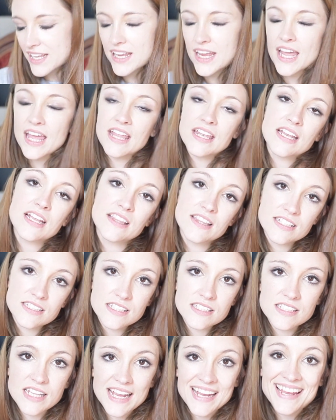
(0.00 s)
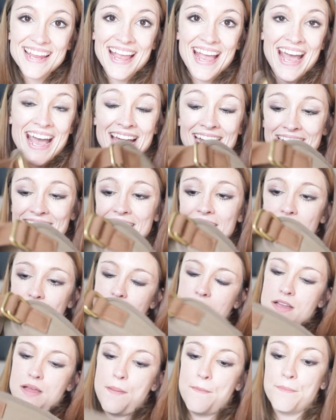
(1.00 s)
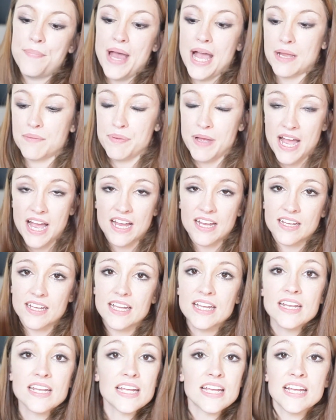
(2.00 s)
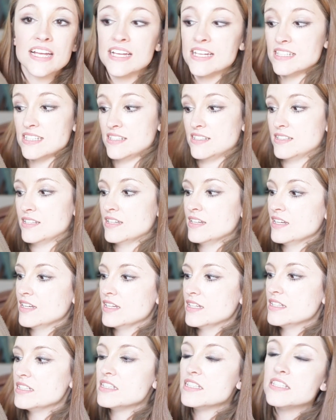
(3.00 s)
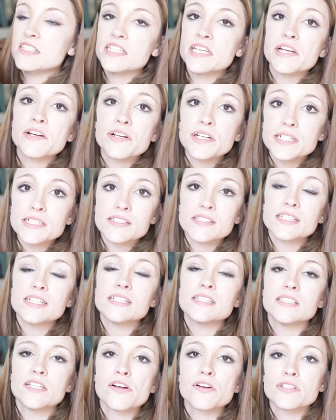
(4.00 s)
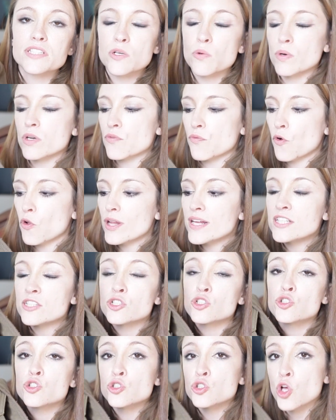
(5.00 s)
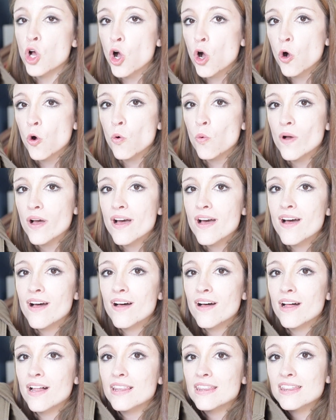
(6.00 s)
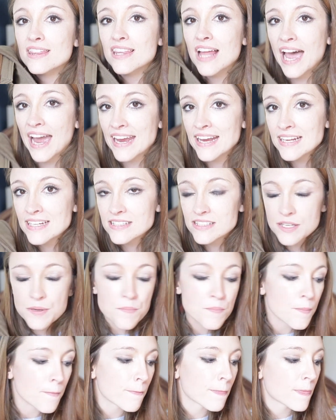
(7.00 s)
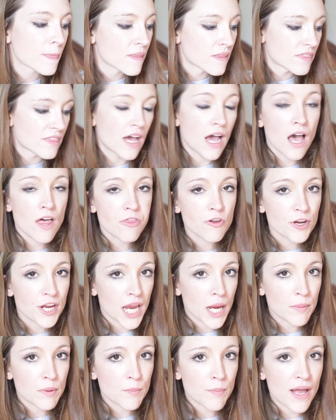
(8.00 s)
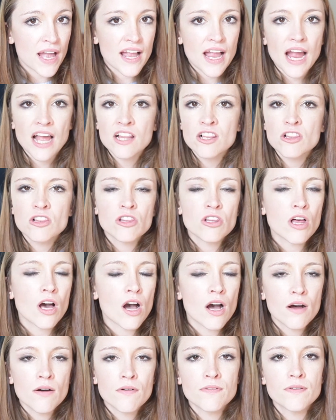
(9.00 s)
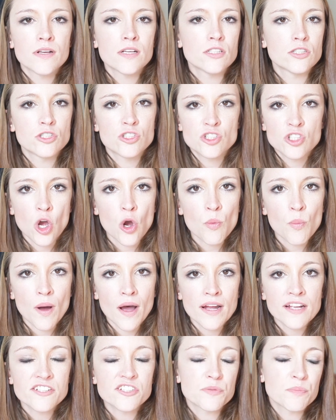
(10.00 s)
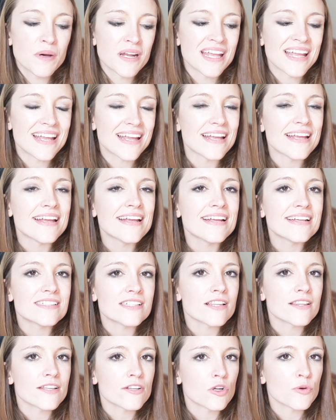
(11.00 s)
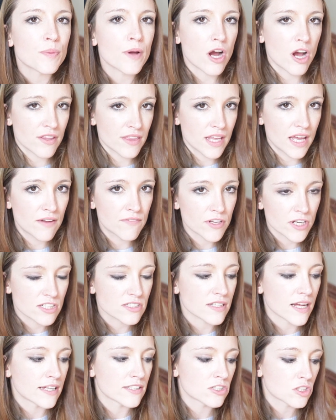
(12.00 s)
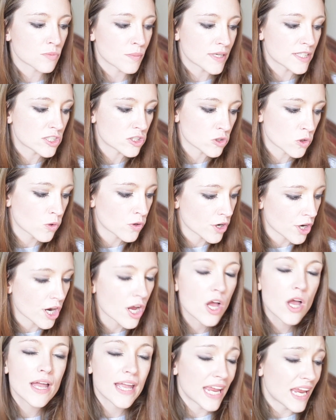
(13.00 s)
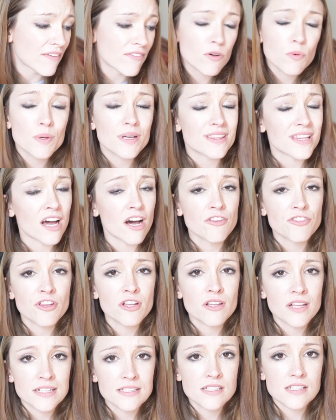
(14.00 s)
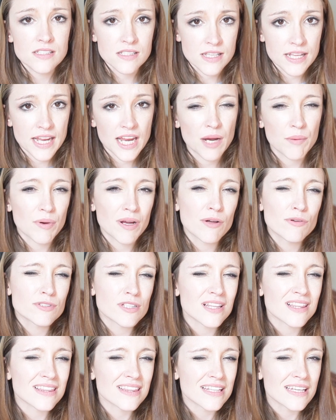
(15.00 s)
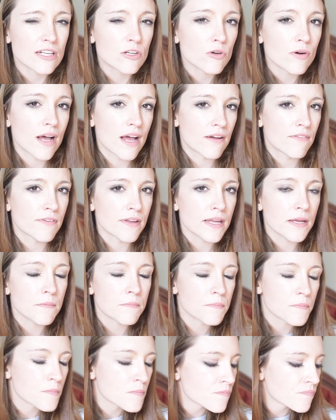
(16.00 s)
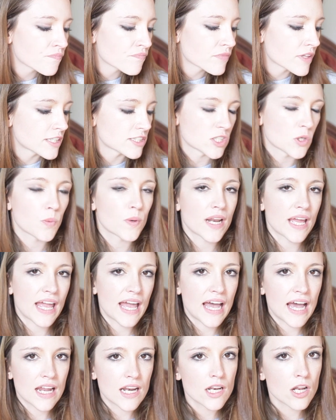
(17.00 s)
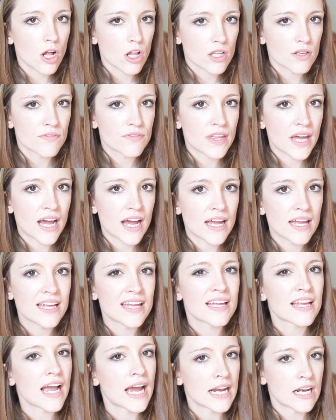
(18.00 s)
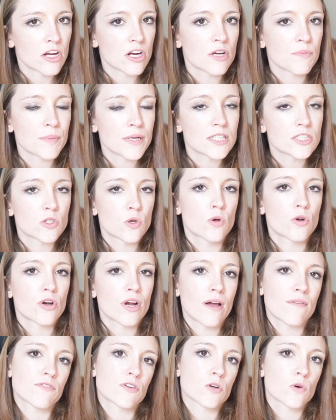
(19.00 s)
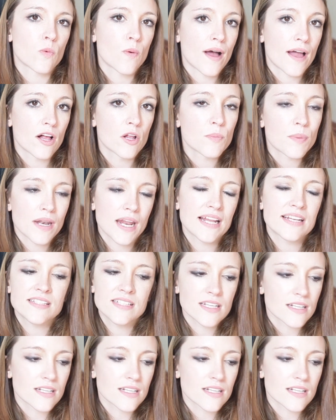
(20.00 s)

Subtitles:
again, this is a Kattee backpack. It is seriously wonderful. It's so light. The other camera bag I love so much, but it is a little bit on the heavier side. So my shoulder, even without the lenses and the camera, it was a little heavy. So when I added all of that, it kind of hurt my shoulder after a while, but I